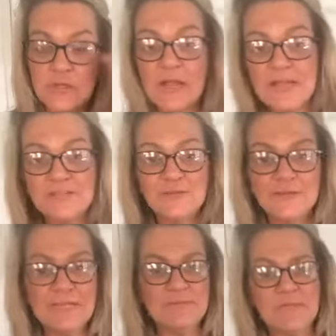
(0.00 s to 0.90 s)
Hi,
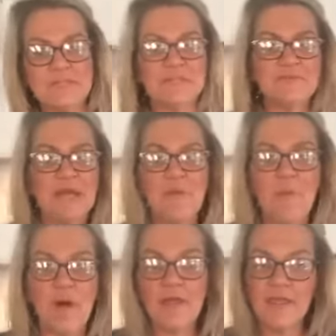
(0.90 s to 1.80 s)
Doreen, because I went out
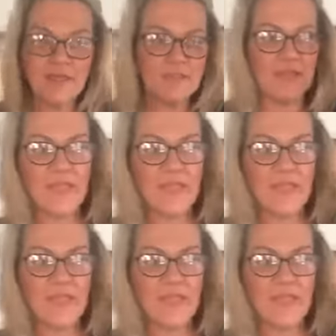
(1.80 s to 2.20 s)
walking and